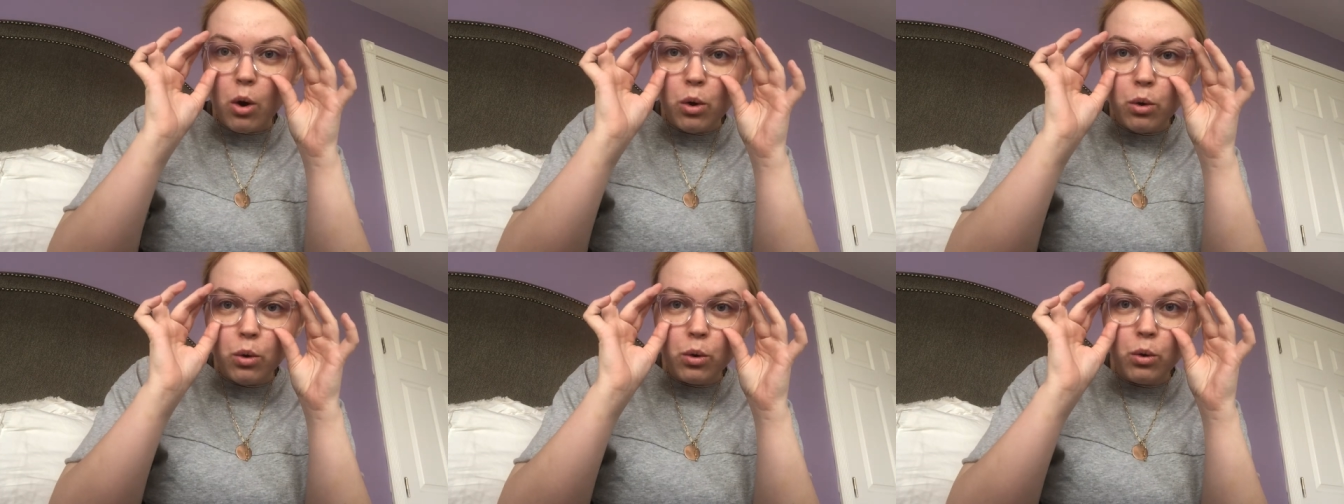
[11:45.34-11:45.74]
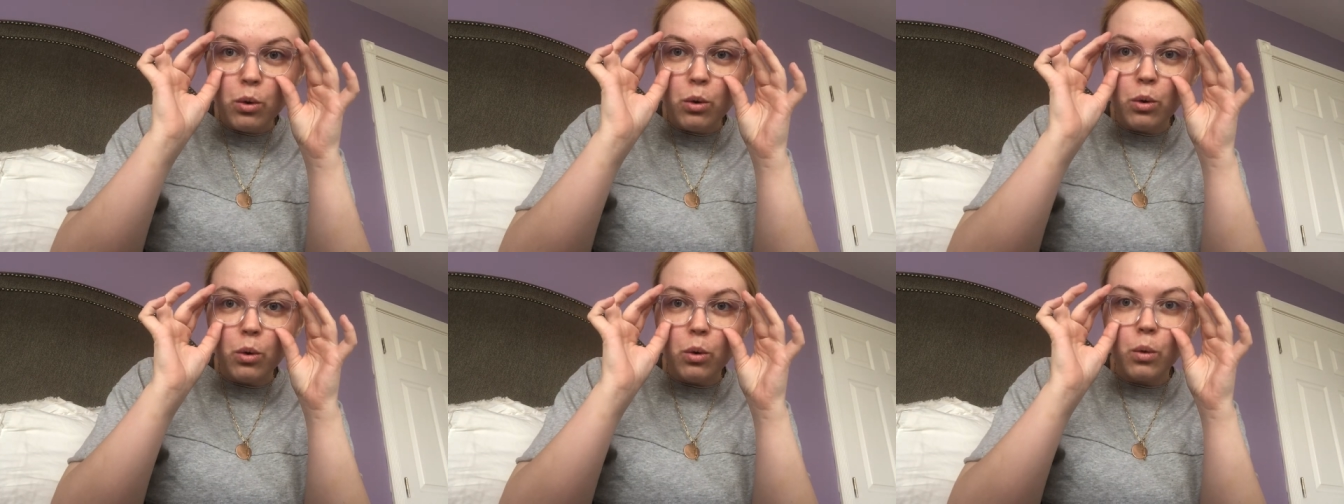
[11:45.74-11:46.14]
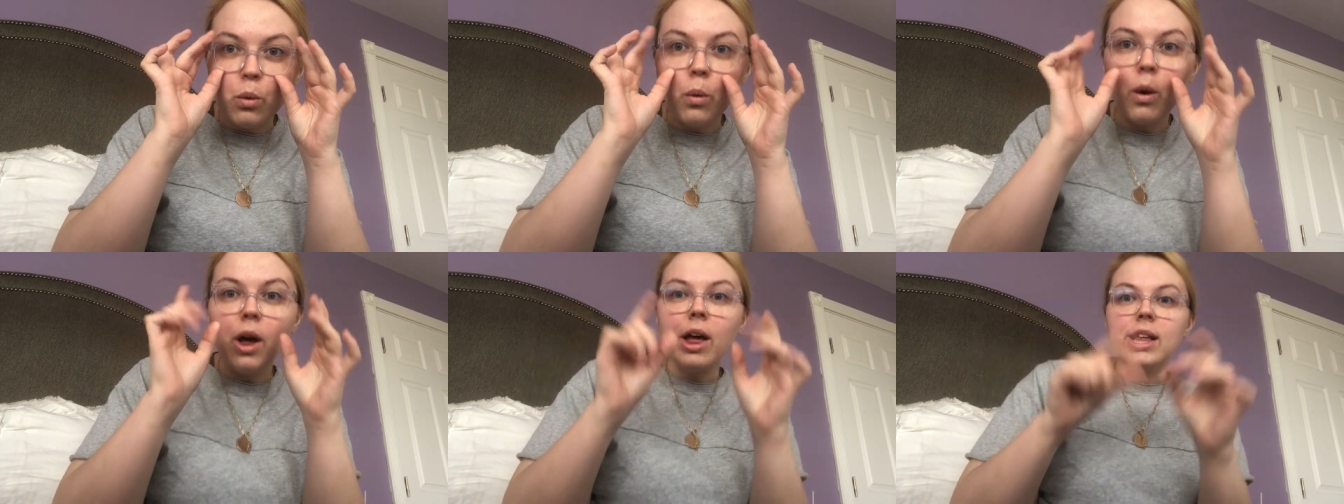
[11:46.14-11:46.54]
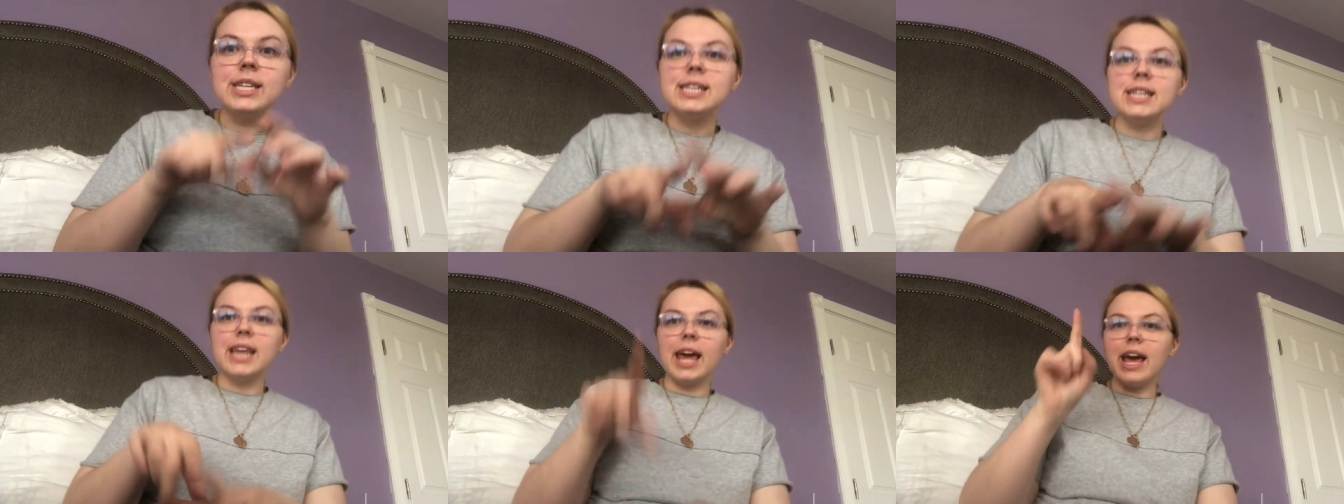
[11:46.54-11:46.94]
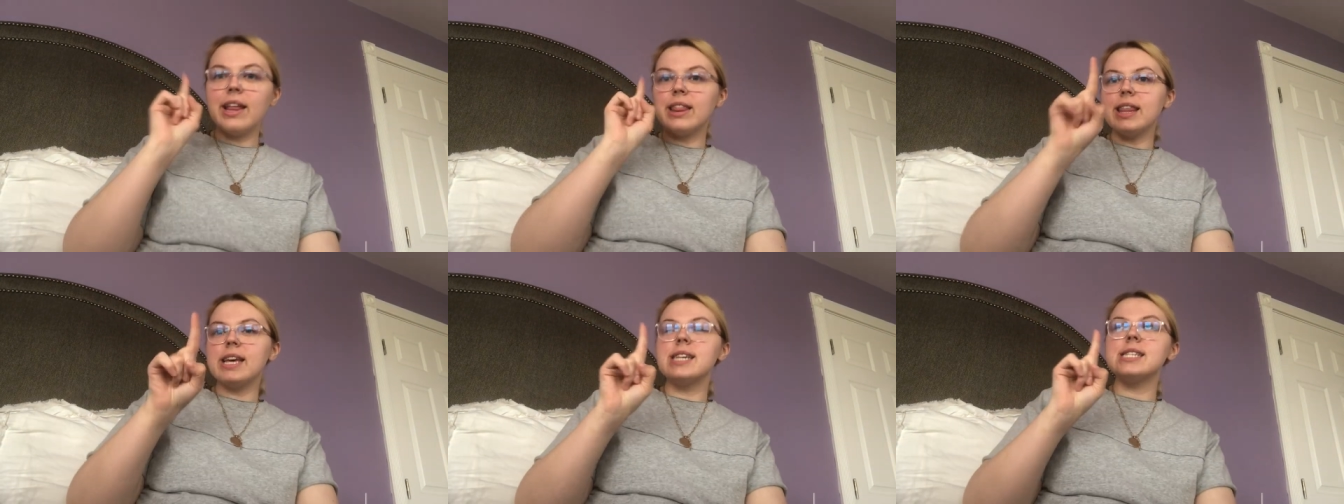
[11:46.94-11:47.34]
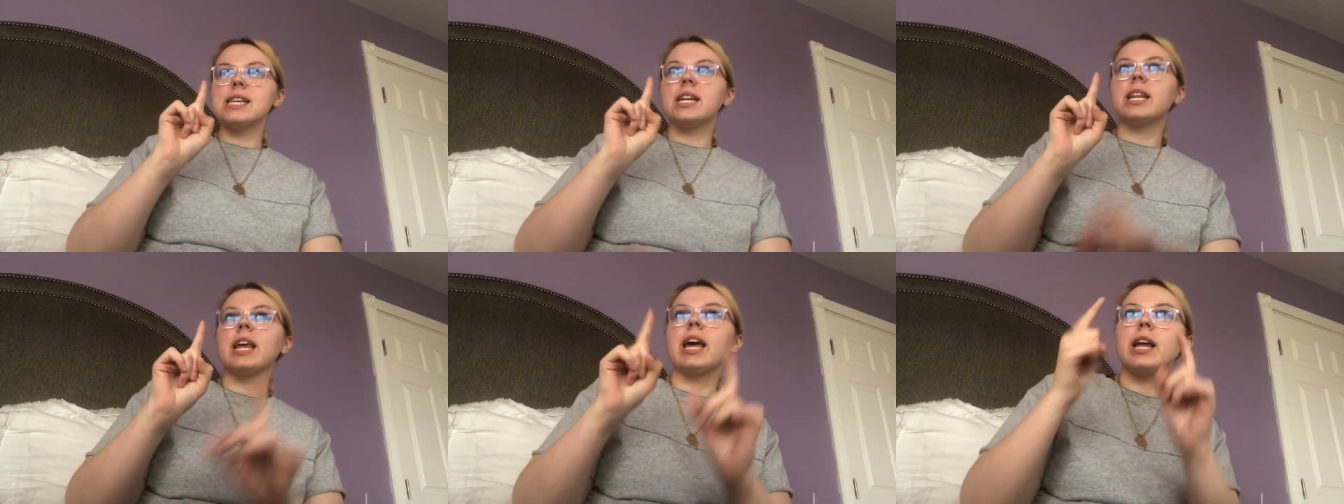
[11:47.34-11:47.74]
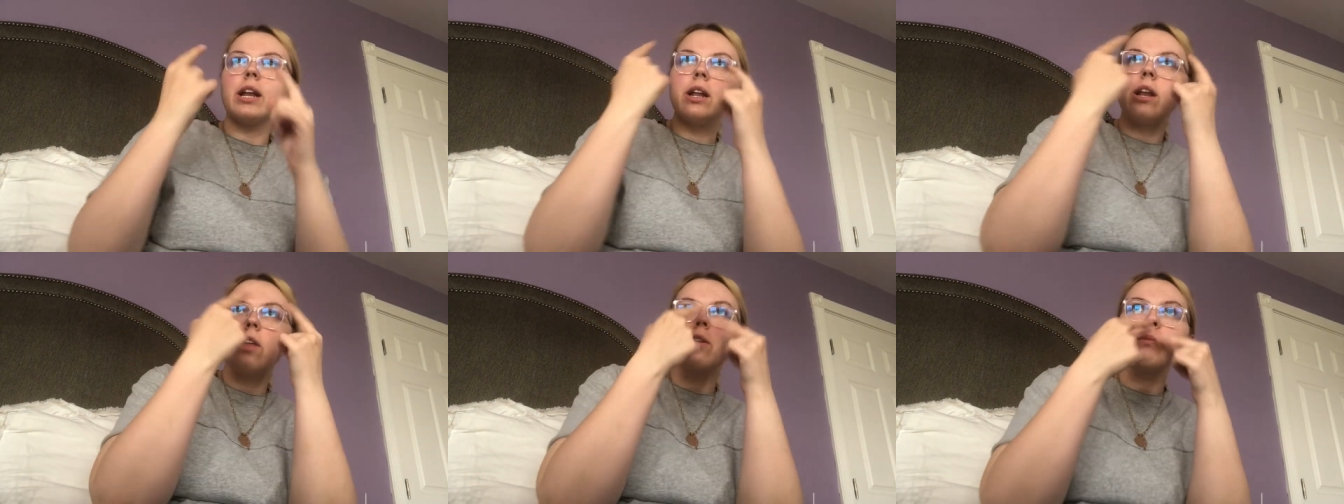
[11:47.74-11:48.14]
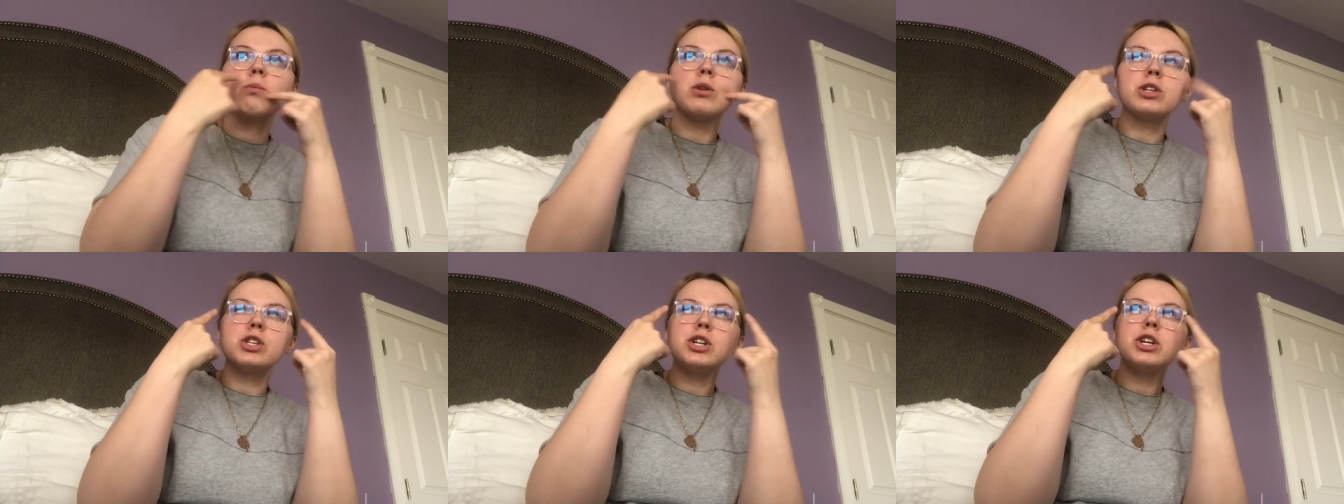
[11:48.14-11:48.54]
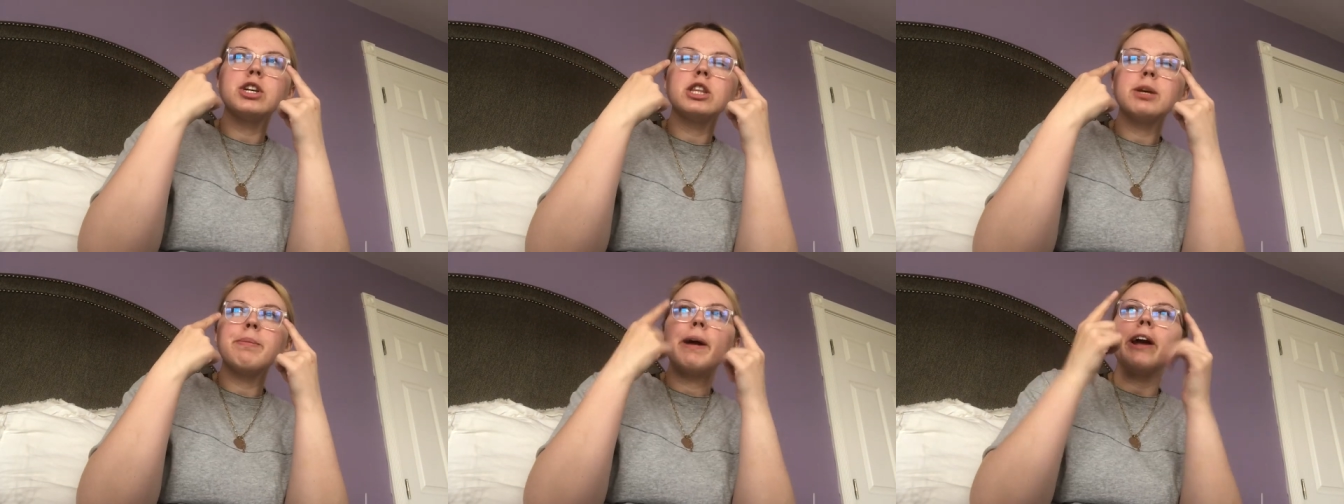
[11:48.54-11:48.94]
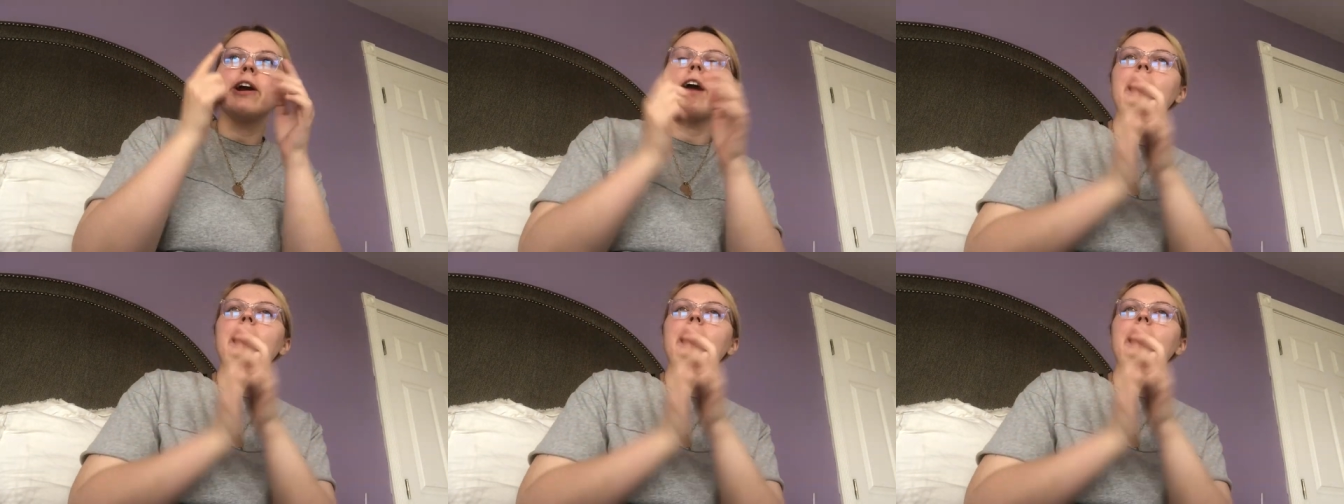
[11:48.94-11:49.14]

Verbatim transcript: Ooh, see, they had this, and they had another more circular pair,